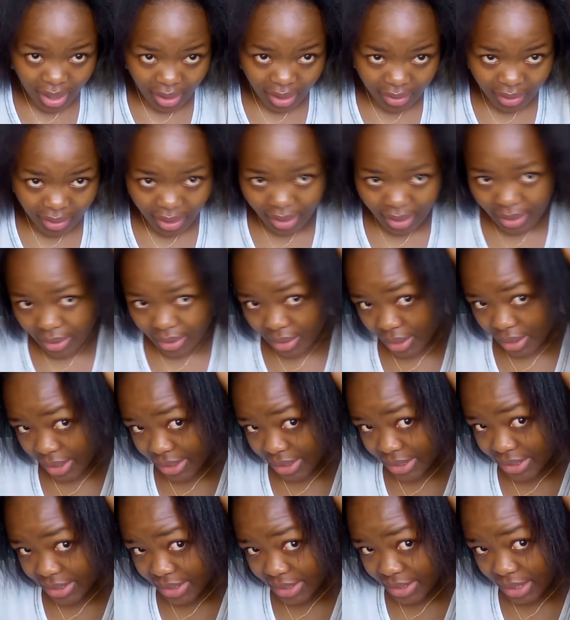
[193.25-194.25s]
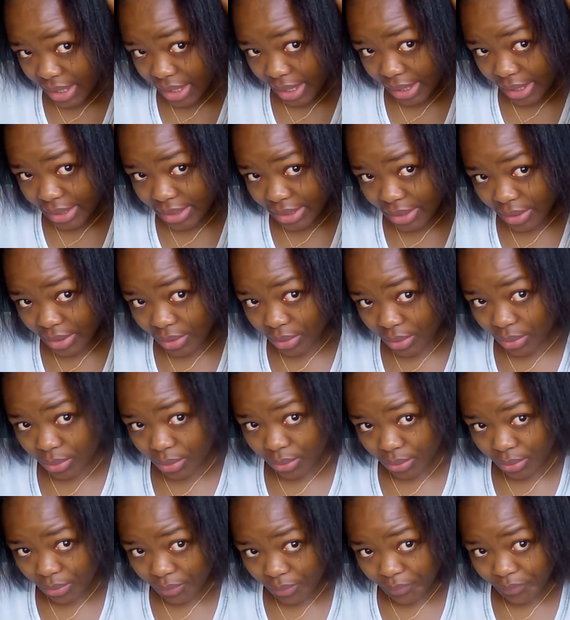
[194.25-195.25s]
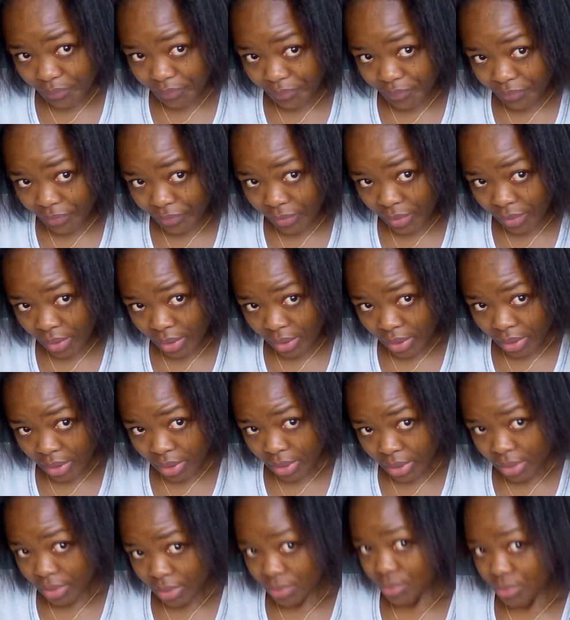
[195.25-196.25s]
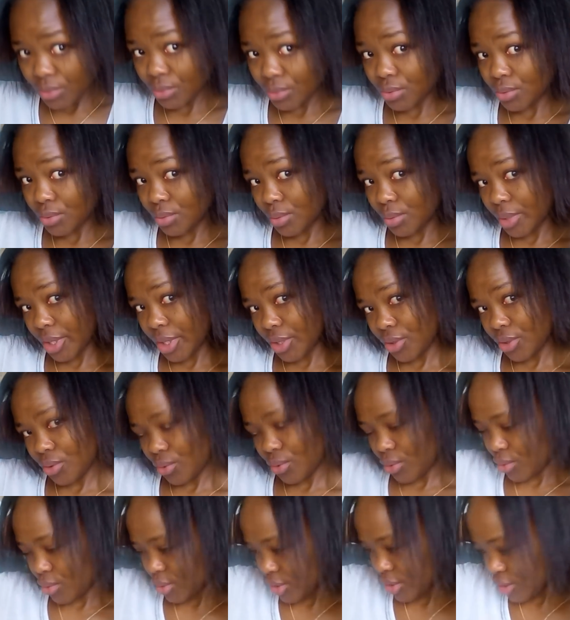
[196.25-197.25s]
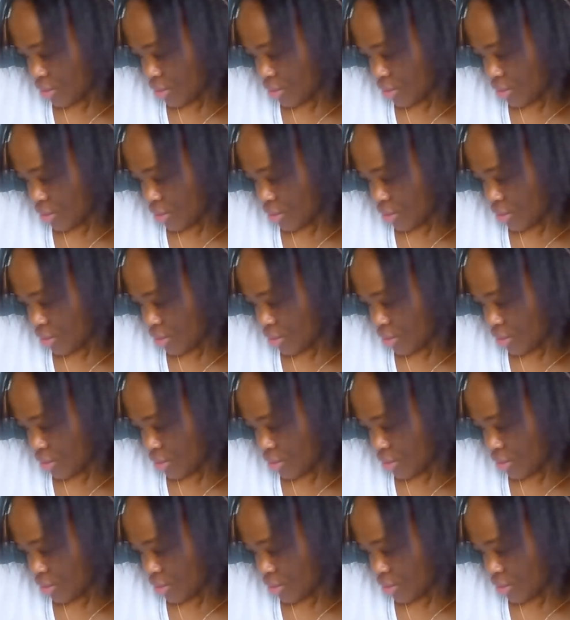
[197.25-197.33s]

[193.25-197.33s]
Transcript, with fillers: and then let it slide through to where your